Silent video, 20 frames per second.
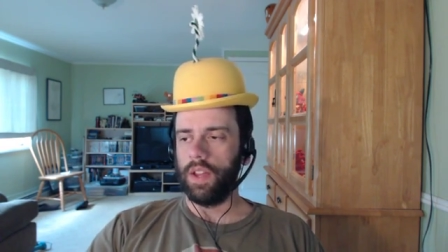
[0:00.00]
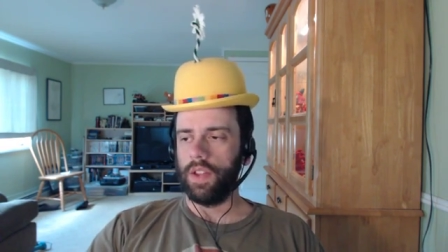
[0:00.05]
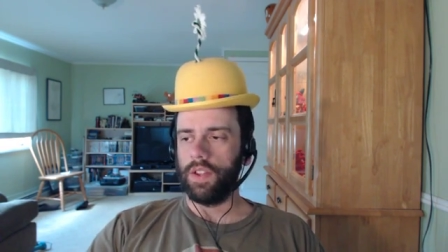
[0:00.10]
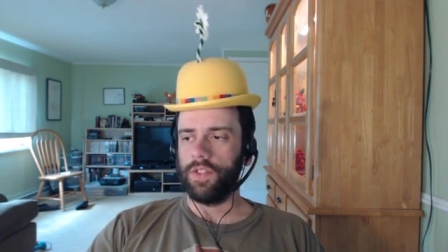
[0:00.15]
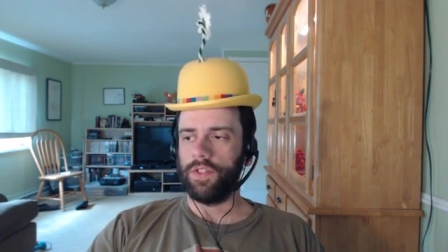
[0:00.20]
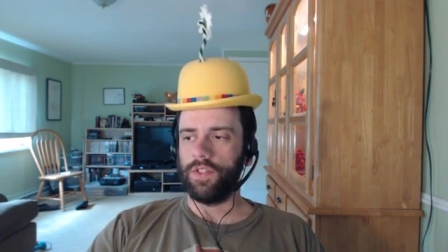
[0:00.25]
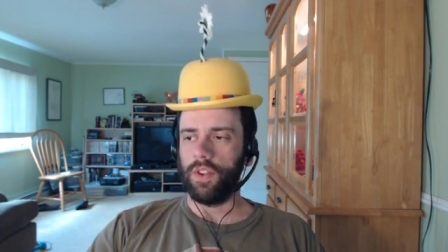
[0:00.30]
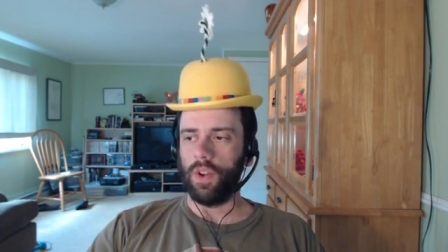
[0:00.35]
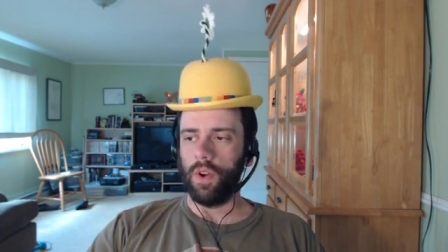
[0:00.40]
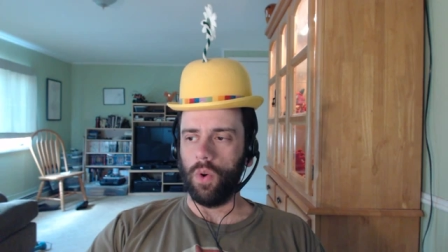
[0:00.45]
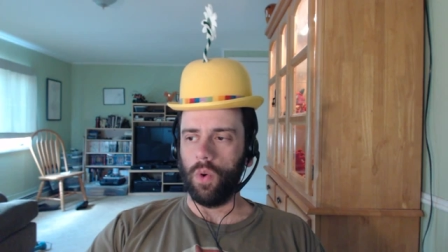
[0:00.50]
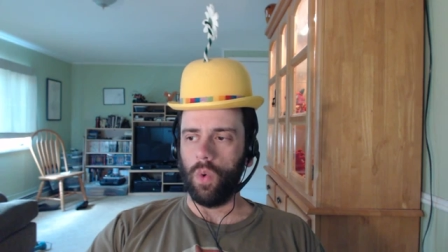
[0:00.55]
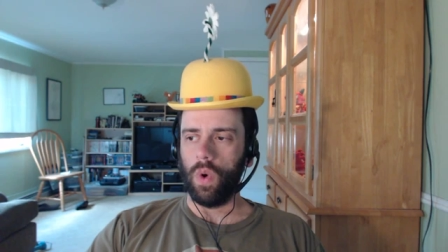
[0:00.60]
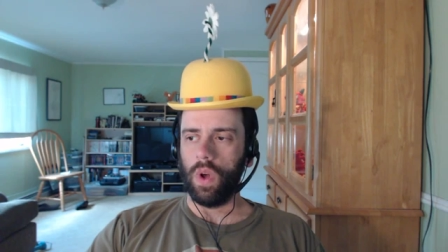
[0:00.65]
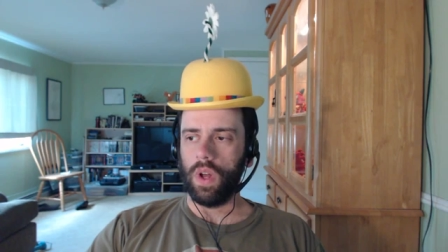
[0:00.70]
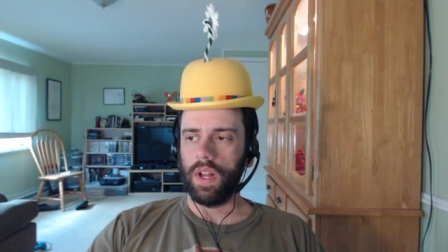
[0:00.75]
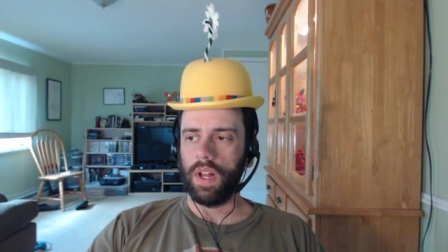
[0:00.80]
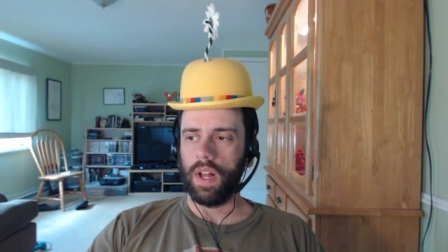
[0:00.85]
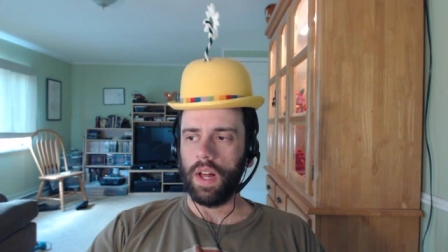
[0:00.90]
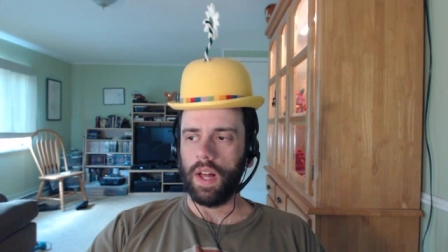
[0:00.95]

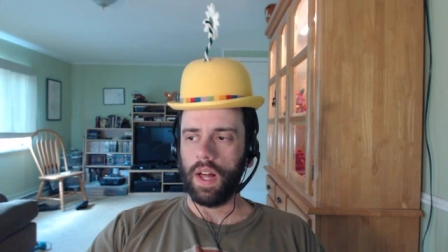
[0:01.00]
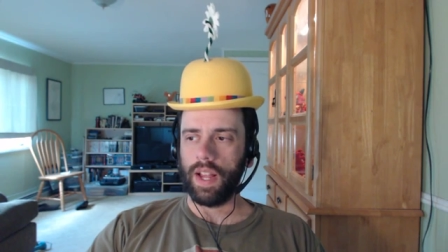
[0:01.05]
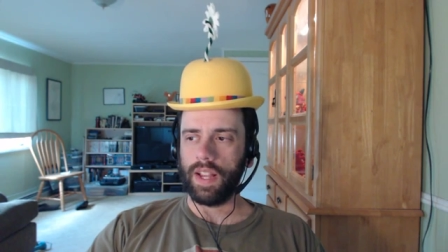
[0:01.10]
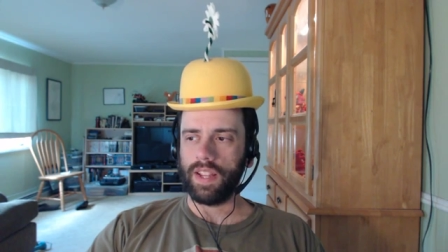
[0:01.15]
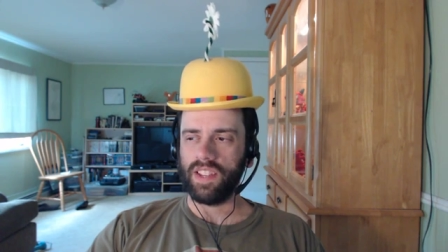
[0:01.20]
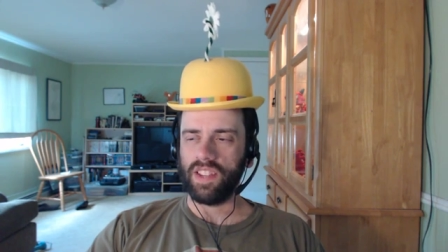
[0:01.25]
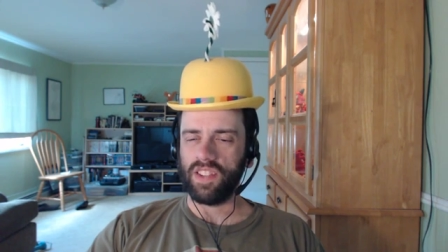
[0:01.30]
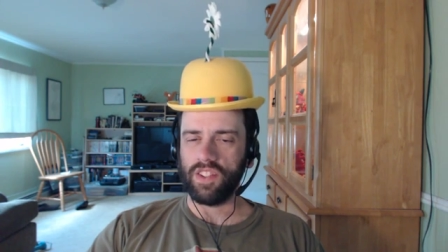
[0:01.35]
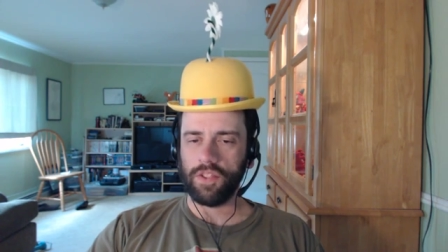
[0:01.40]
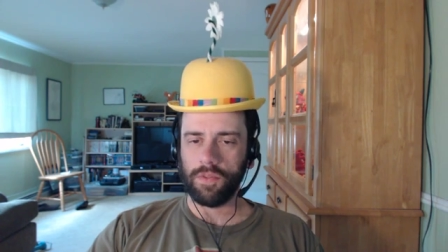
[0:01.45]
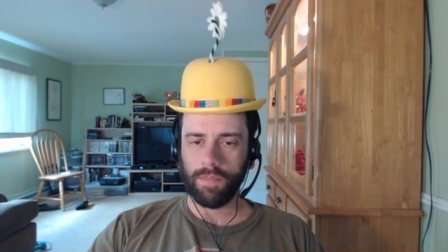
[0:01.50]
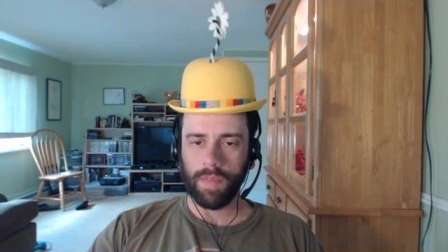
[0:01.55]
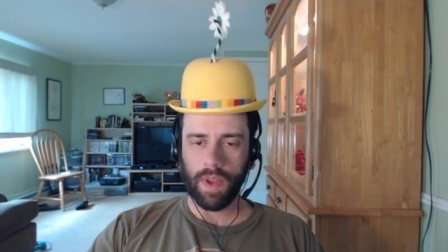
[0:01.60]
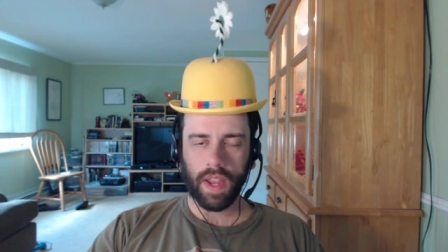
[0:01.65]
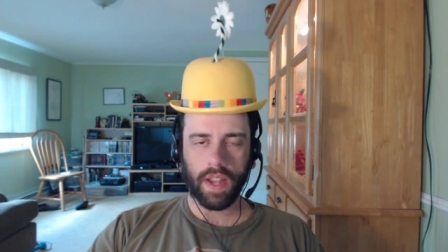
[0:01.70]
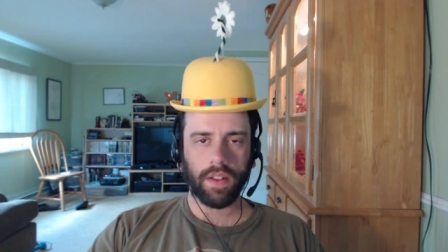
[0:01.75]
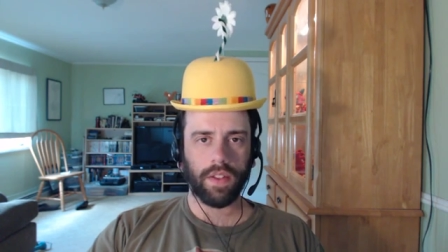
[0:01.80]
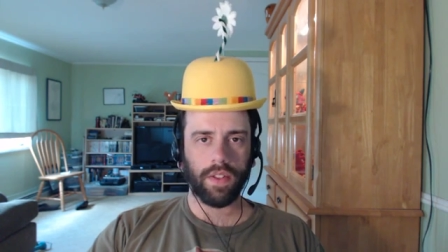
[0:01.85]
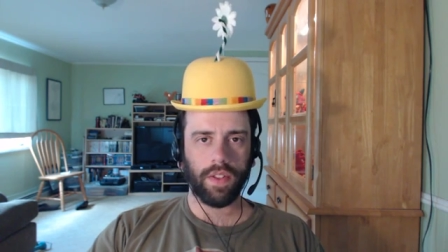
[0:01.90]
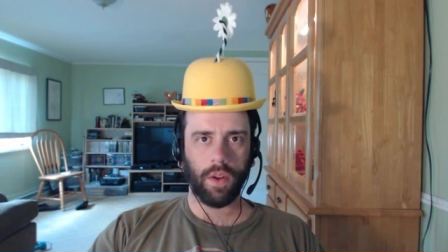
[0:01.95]
So I
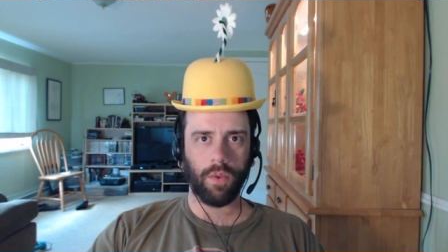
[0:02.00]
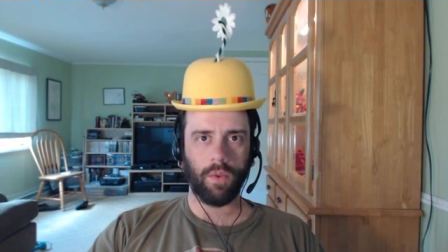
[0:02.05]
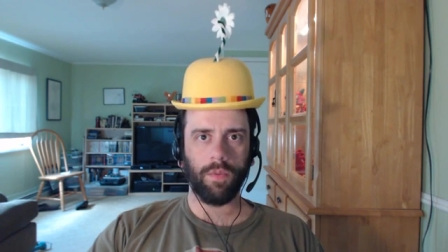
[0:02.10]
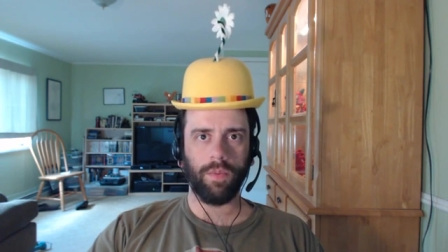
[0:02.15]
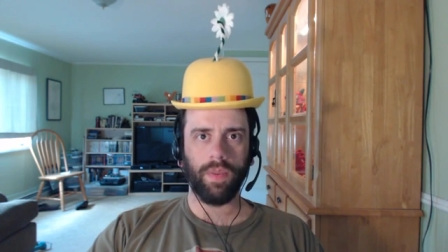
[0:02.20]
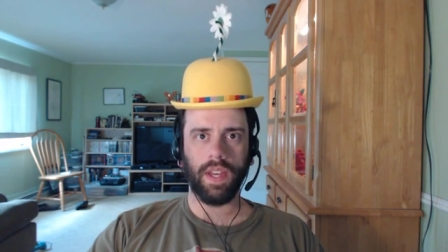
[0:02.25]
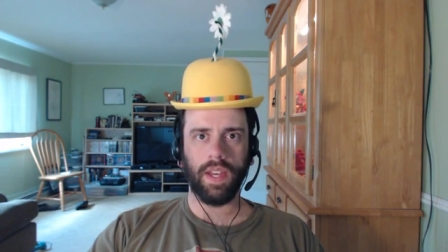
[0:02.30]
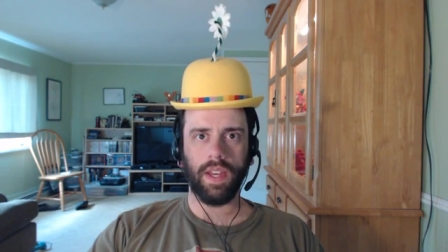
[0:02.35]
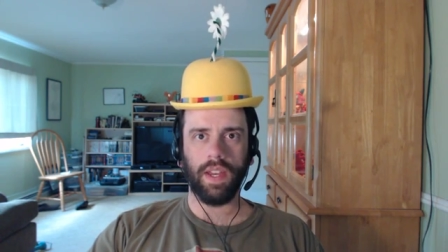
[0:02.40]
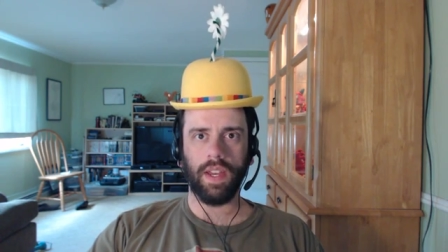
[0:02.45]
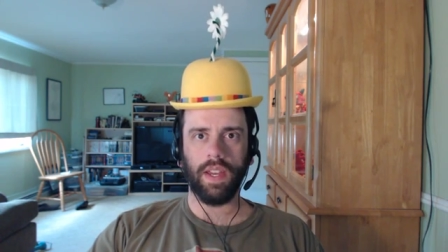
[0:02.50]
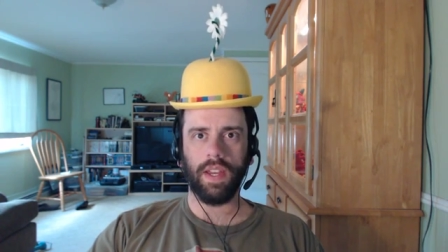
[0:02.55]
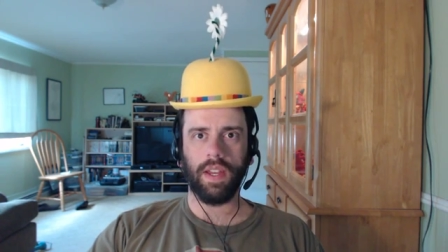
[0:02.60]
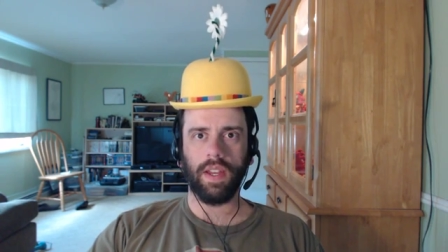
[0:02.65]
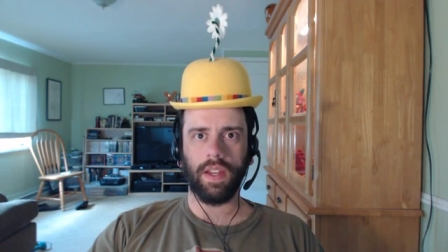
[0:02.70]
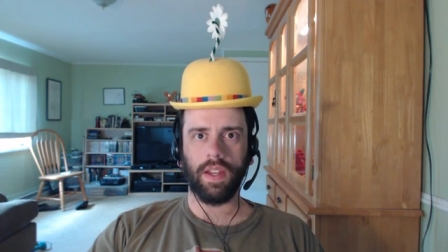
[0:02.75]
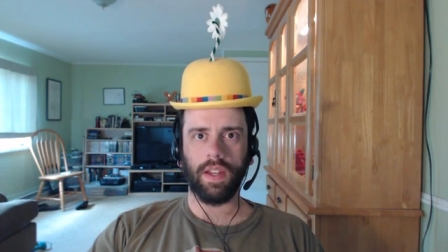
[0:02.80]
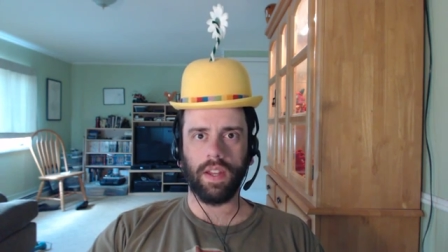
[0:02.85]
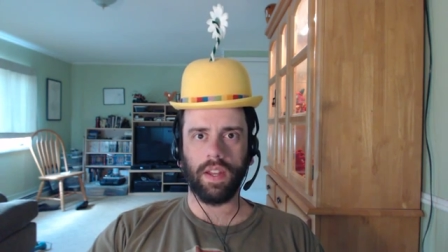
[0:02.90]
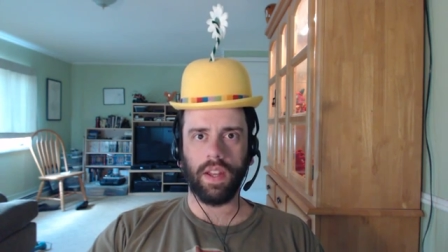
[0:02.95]
suspect there will
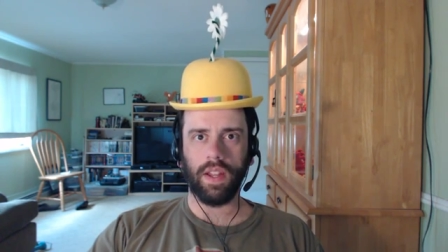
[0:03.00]
be